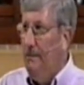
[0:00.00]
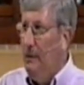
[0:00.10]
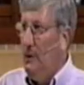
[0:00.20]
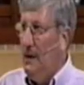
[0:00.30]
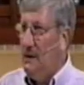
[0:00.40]

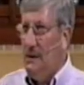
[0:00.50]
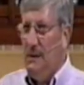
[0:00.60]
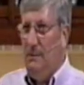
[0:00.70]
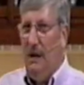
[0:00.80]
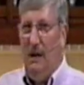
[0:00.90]
You get to
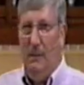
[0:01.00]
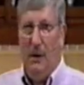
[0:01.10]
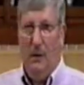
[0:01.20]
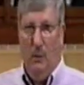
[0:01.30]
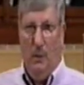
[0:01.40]
mile
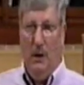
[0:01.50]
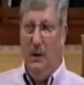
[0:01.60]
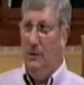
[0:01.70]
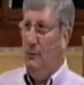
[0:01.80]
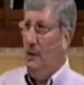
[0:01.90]
marker 1,
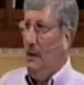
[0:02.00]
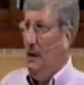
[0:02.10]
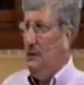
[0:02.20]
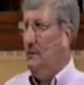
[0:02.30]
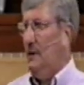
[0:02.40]
and you
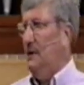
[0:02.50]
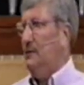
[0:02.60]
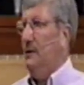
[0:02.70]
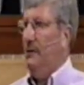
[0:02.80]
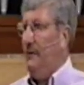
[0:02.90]
realize you've got
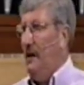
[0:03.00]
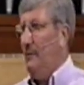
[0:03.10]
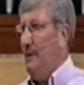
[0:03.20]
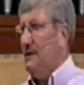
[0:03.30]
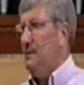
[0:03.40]
25
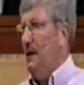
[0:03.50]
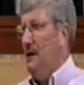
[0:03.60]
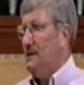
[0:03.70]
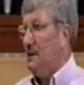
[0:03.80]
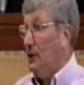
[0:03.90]
plus
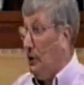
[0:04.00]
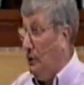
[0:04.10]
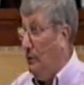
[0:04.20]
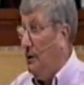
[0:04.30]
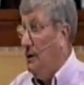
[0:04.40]
miles to go,